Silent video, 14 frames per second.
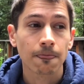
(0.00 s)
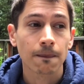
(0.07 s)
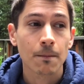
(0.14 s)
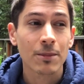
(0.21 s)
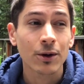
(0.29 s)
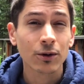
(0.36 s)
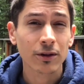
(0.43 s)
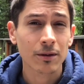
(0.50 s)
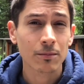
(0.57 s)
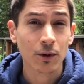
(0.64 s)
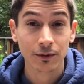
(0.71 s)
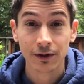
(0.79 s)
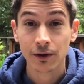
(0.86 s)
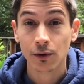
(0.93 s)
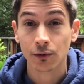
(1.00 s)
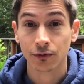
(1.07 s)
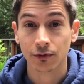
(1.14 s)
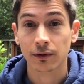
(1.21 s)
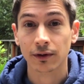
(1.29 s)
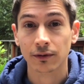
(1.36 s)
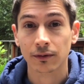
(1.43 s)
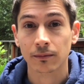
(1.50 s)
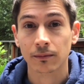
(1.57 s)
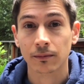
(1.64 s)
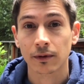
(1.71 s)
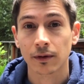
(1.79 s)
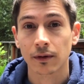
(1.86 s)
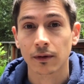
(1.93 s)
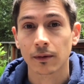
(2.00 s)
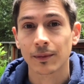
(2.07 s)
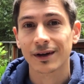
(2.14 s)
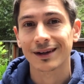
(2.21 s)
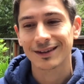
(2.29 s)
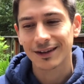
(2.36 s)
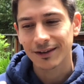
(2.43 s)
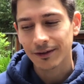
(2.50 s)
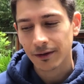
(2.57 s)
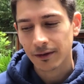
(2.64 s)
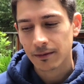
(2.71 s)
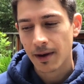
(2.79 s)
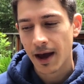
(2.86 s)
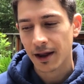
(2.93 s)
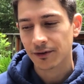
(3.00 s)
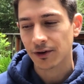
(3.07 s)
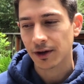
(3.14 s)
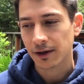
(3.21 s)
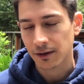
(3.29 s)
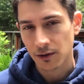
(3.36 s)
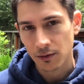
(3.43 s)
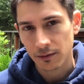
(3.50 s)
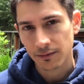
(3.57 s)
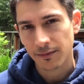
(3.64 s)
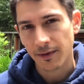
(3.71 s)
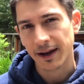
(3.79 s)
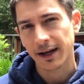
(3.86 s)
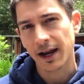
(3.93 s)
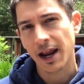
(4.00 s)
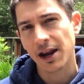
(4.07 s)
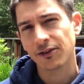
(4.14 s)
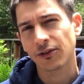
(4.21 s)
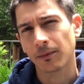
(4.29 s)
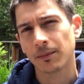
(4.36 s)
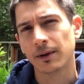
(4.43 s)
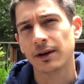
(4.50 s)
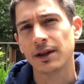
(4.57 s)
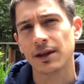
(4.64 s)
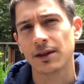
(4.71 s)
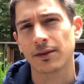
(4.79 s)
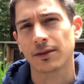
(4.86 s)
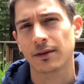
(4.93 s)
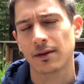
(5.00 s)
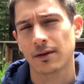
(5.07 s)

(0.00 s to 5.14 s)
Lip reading: merely multiculturalism, because it's still imagining a unified nature beneath,